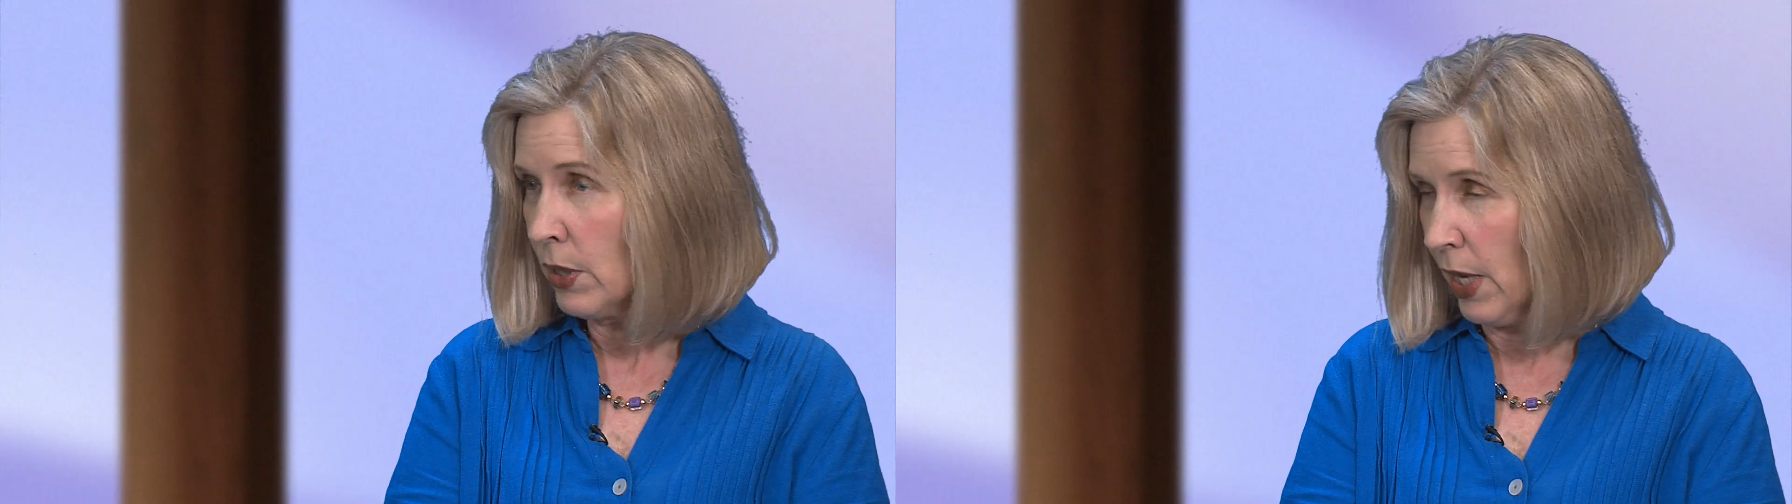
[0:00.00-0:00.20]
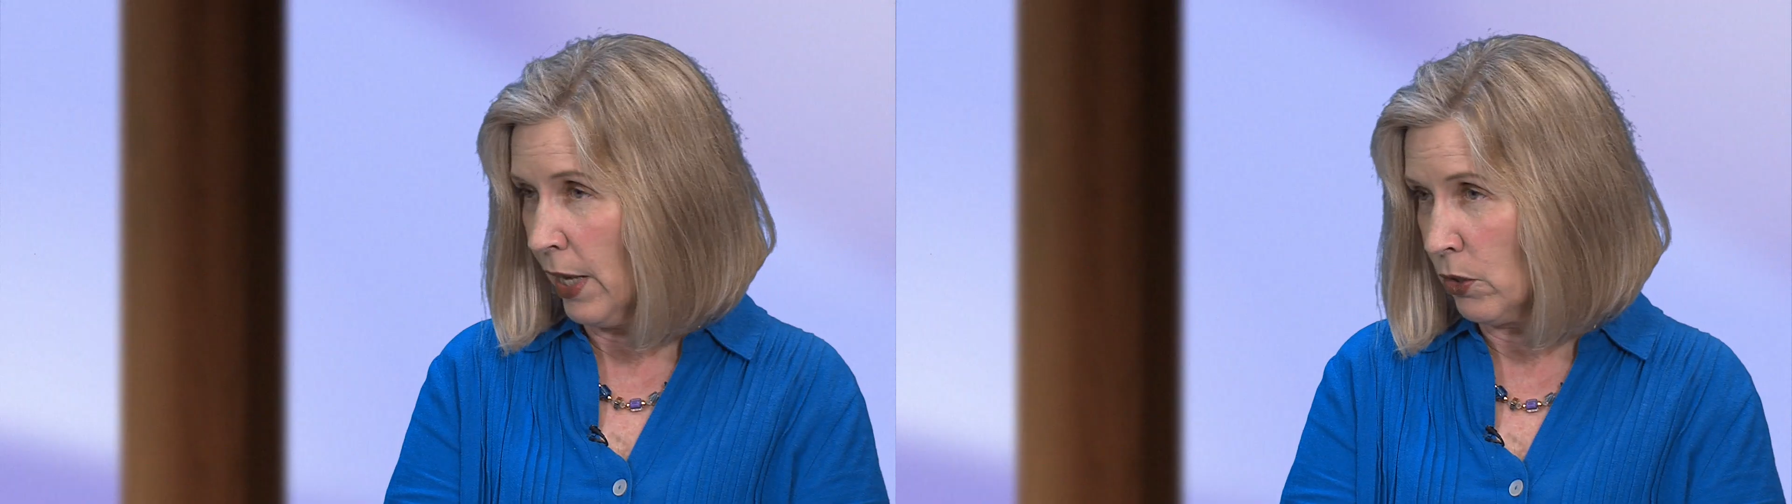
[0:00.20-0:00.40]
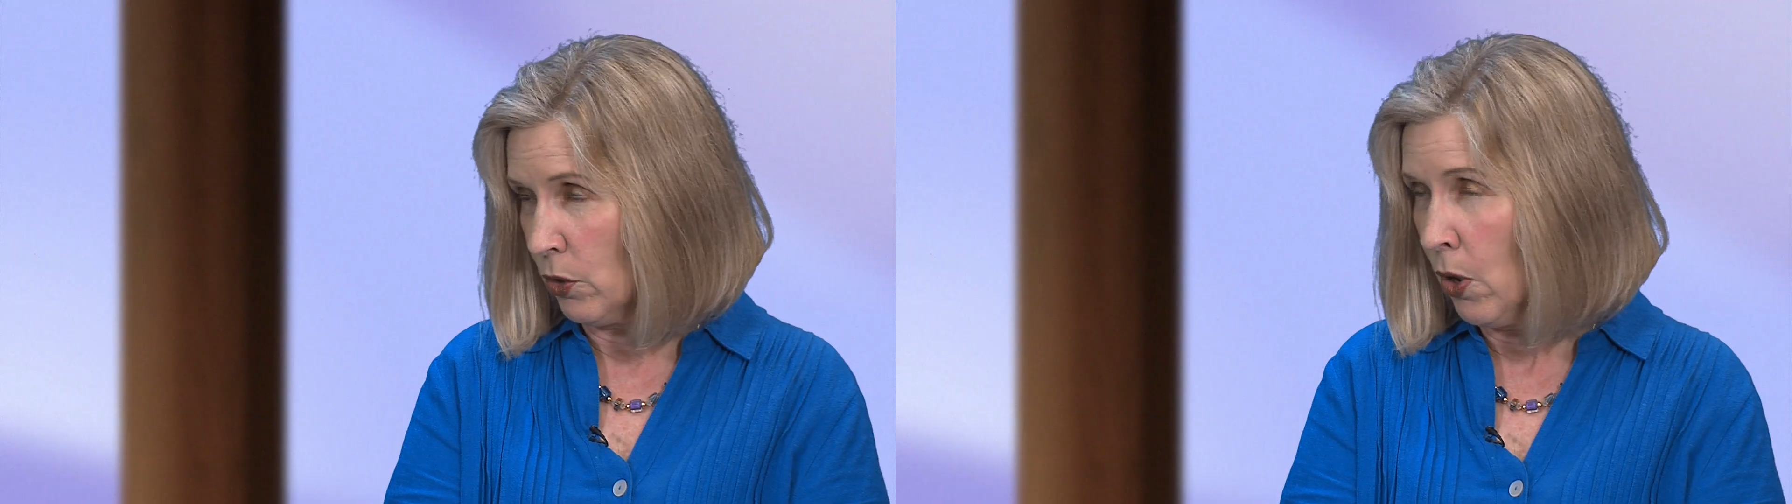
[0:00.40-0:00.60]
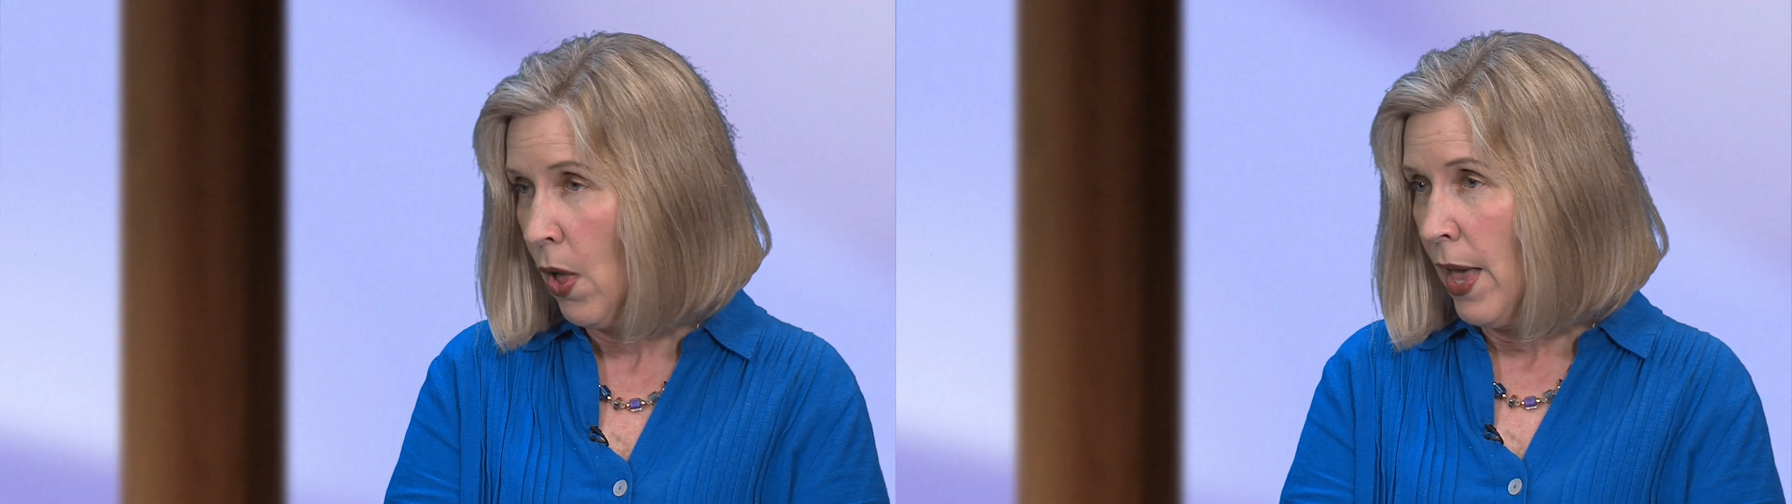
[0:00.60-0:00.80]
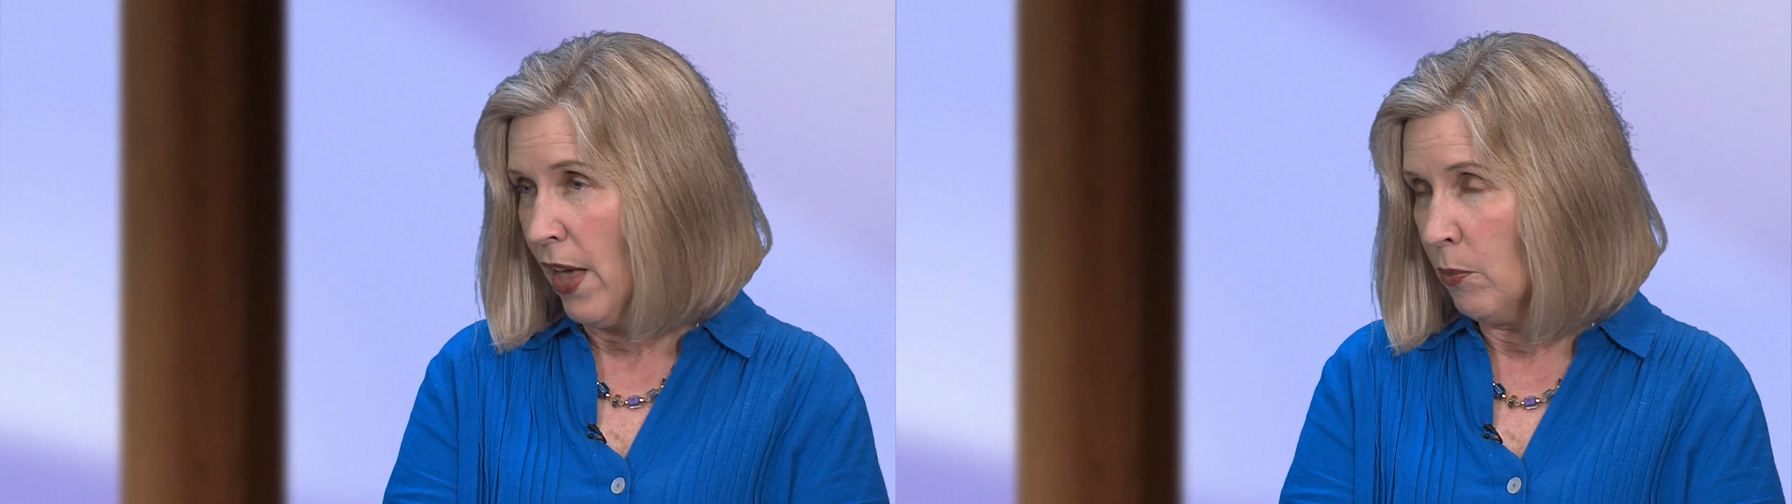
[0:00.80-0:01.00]
cancer
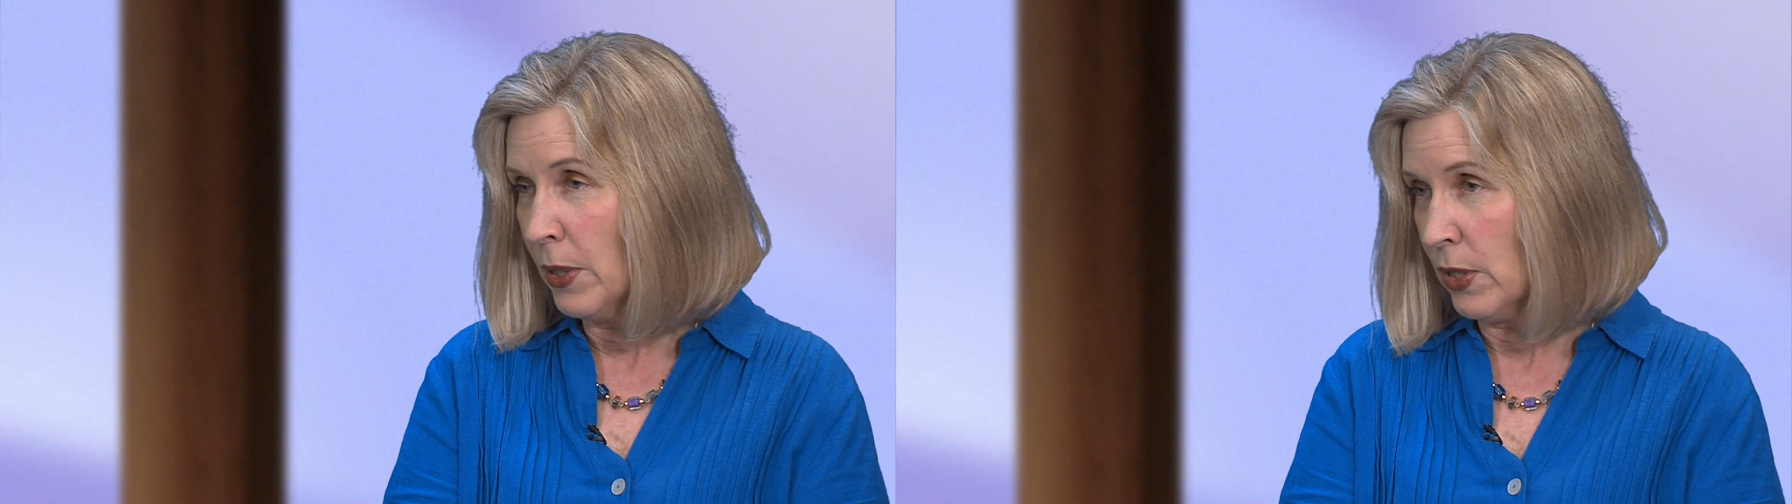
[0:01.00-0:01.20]
have been